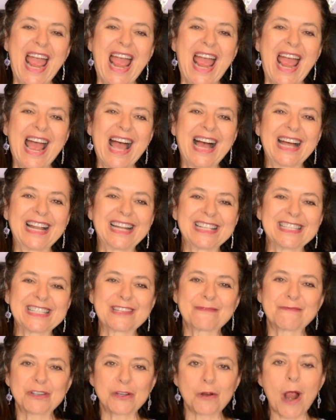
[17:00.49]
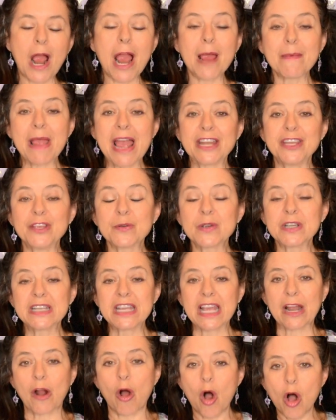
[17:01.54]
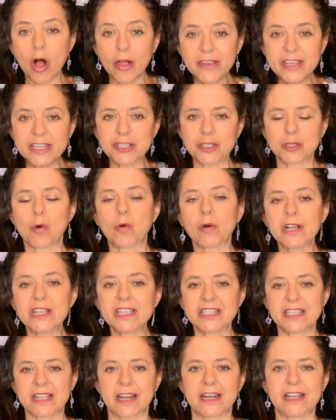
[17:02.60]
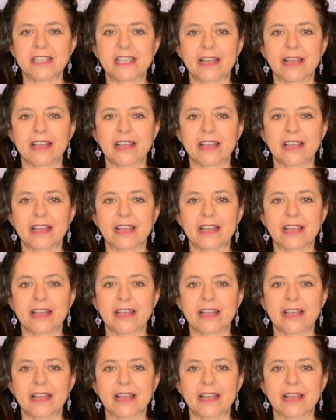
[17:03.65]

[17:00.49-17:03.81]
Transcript: And subscribe, and you can get all these Torah studies